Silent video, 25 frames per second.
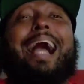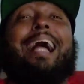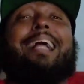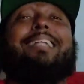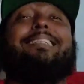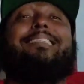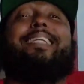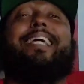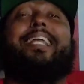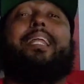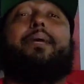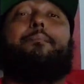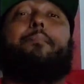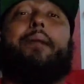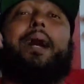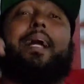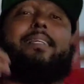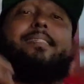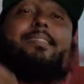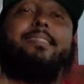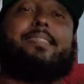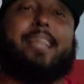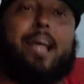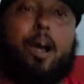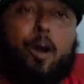I did it
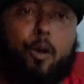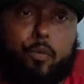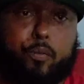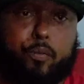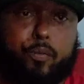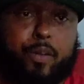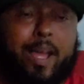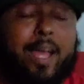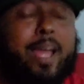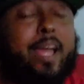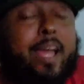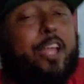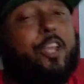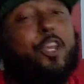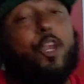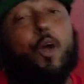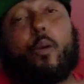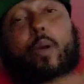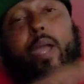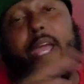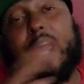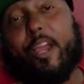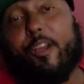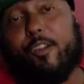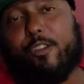myself.
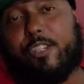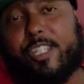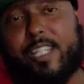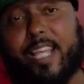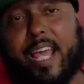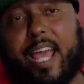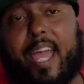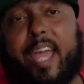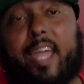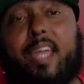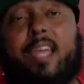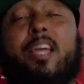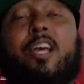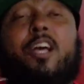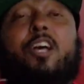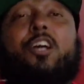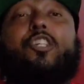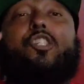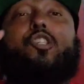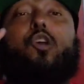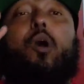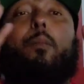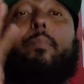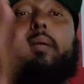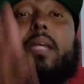No hearsay.
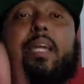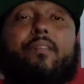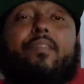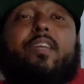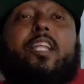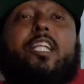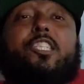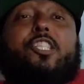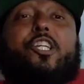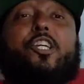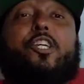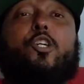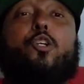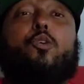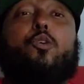So I'm giving it to